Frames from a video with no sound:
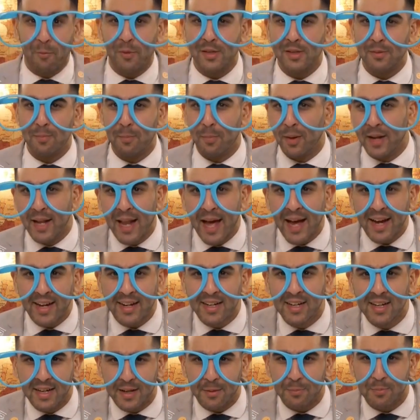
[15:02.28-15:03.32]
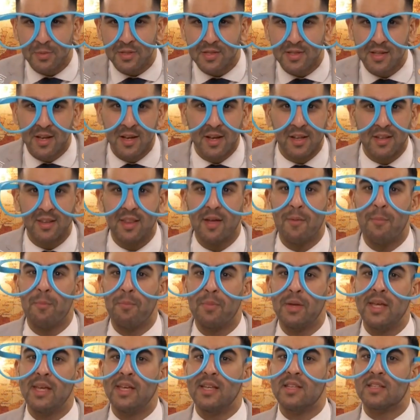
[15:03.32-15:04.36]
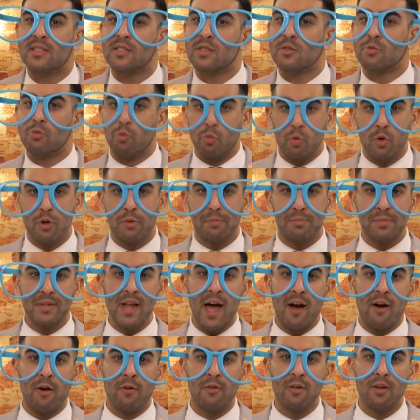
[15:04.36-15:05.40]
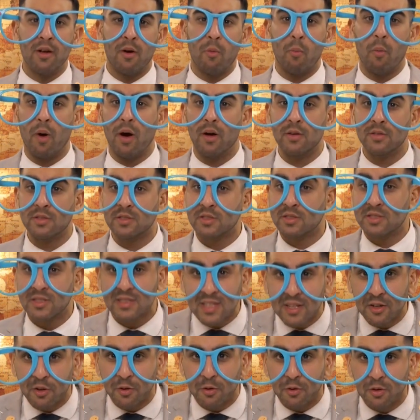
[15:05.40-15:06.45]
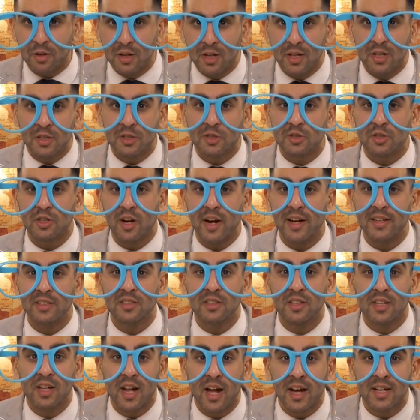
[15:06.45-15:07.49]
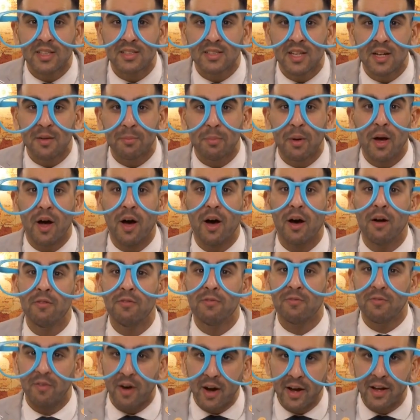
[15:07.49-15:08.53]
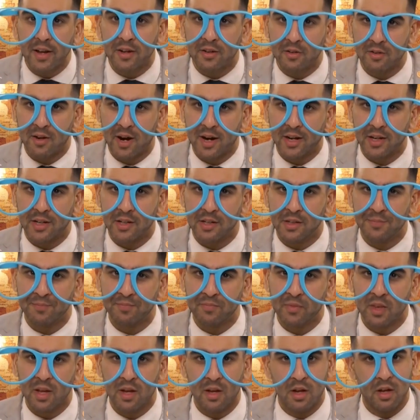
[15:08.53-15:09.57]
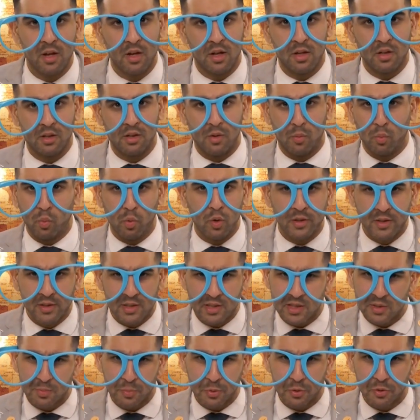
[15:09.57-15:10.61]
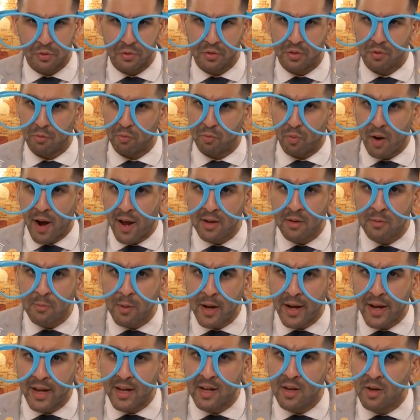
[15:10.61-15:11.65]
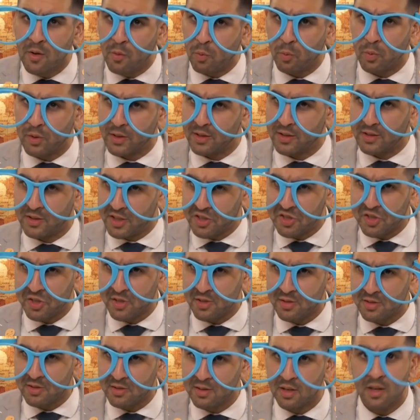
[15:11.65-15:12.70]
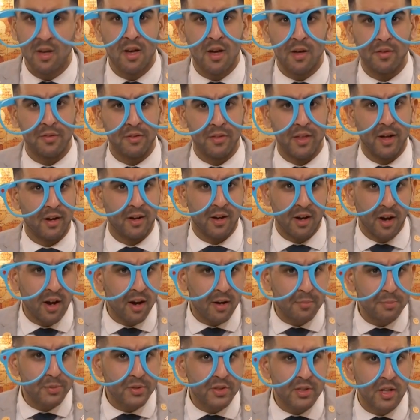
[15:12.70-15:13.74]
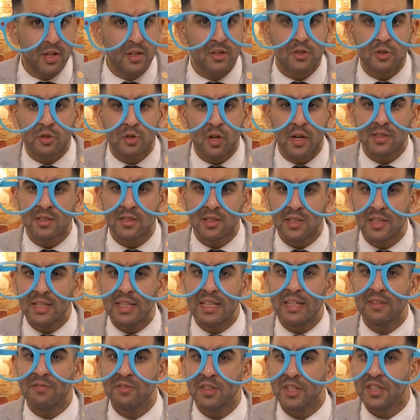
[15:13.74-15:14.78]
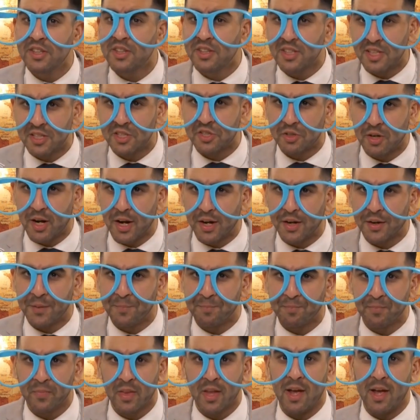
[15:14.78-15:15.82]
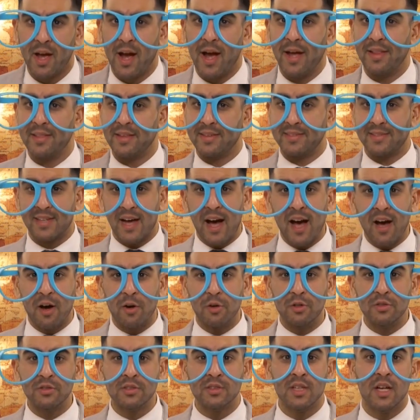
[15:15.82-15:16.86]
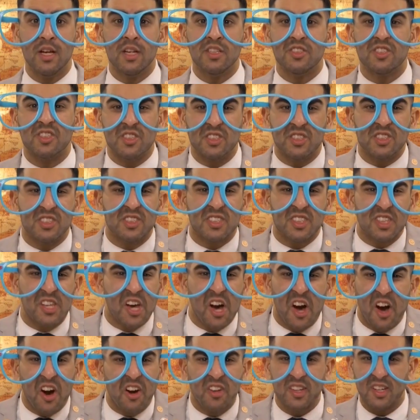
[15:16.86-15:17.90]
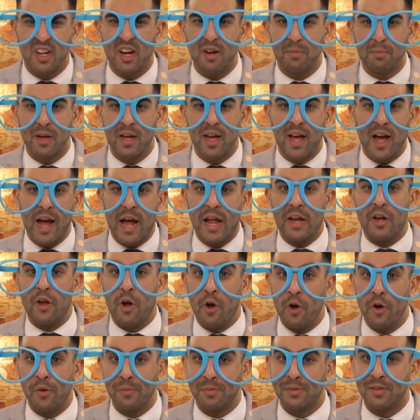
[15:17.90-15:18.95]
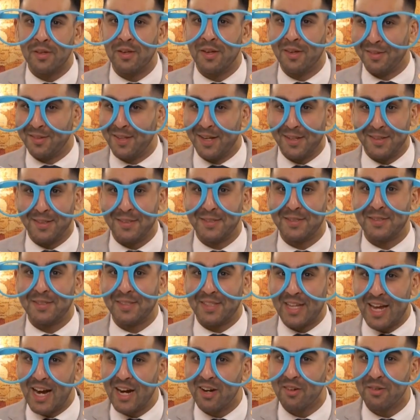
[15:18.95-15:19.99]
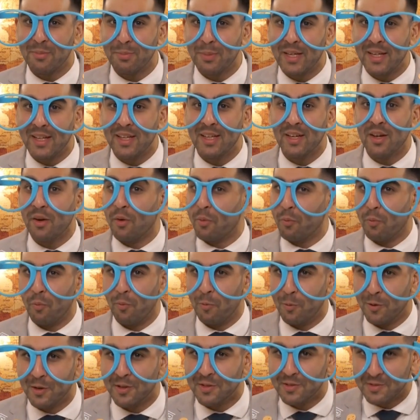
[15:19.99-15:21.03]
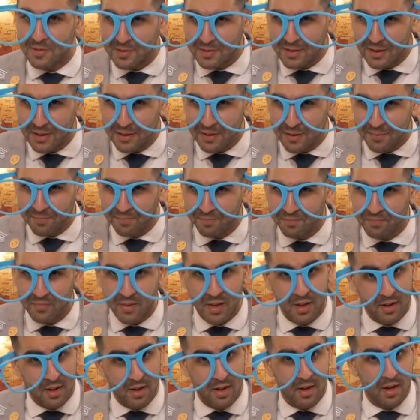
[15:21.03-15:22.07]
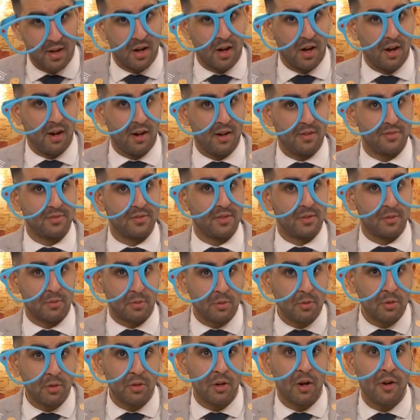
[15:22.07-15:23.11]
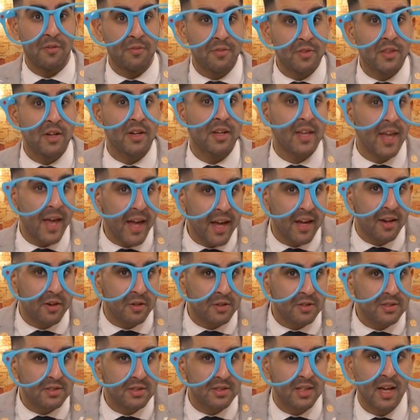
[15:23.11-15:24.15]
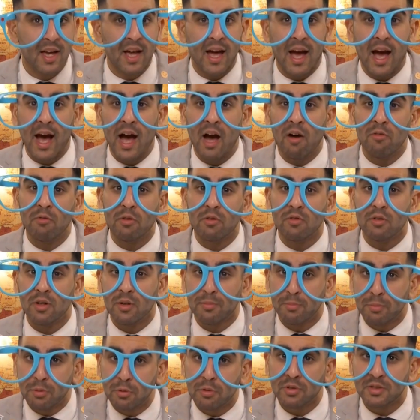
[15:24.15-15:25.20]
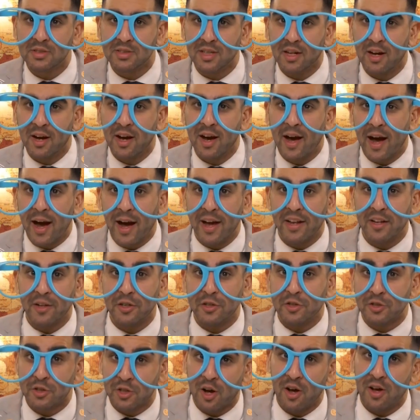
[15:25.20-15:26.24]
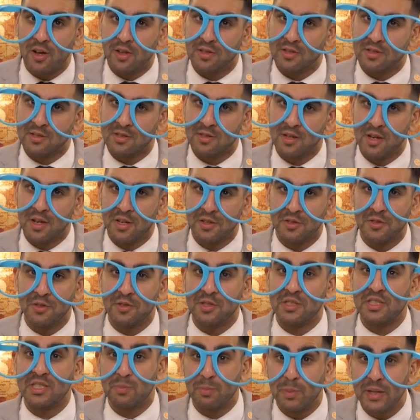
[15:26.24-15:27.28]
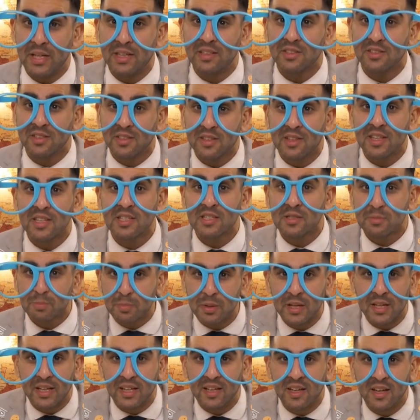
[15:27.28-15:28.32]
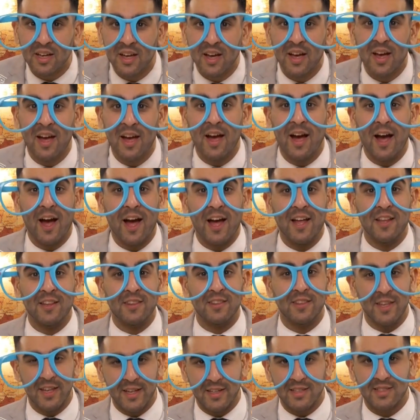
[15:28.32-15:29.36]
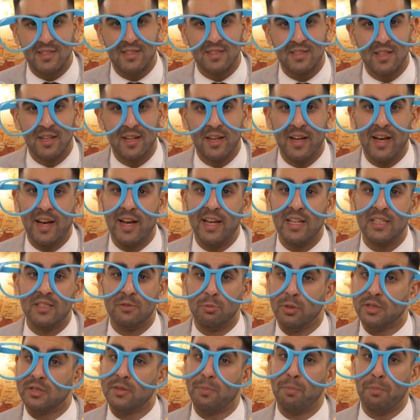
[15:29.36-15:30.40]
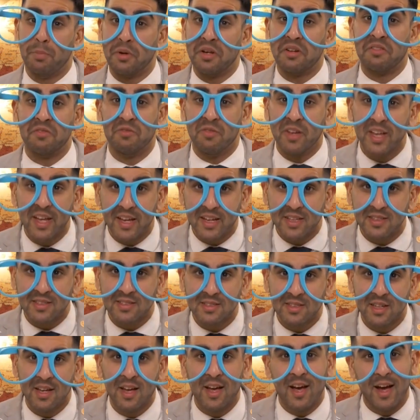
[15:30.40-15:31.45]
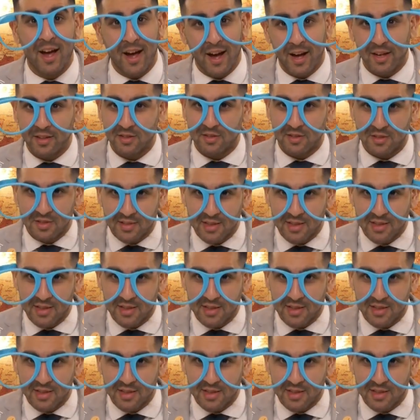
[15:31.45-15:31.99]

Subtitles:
With black lips, the pea swooped down while still trying to light up a firecracker. The wooden spoon ran away with the dishes, the cups tried to leave the dish rack, and the towels just curled up and hoped that the scary pea wouldn't see them. After all of the chaos, our reporter had a chance to speak to this pea, and this is what Parvez had to